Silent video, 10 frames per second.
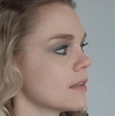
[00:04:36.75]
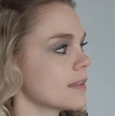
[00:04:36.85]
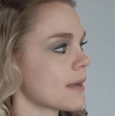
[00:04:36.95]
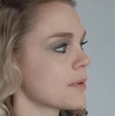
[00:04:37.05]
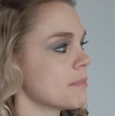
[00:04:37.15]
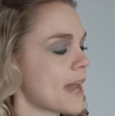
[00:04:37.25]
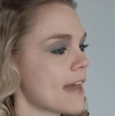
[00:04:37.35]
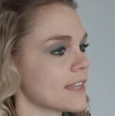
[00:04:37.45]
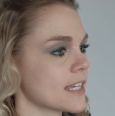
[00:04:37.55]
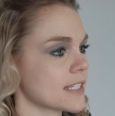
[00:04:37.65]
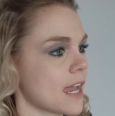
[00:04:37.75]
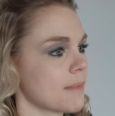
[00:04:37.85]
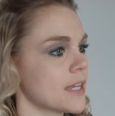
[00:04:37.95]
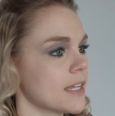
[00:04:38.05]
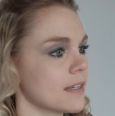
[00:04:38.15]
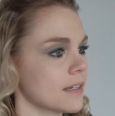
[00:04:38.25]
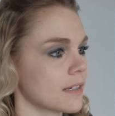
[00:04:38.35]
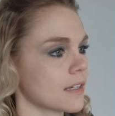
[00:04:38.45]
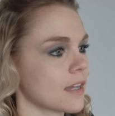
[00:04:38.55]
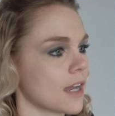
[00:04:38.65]
that when bad things happen,
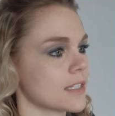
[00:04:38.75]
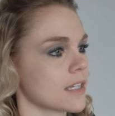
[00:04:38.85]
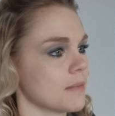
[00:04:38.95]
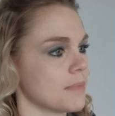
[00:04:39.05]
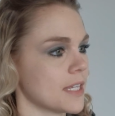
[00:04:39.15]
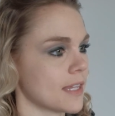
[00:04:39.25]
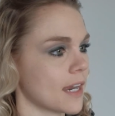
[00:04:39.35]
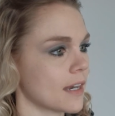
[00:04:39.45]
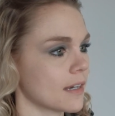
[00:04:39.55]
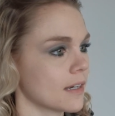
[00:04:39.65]
God's gonna be there.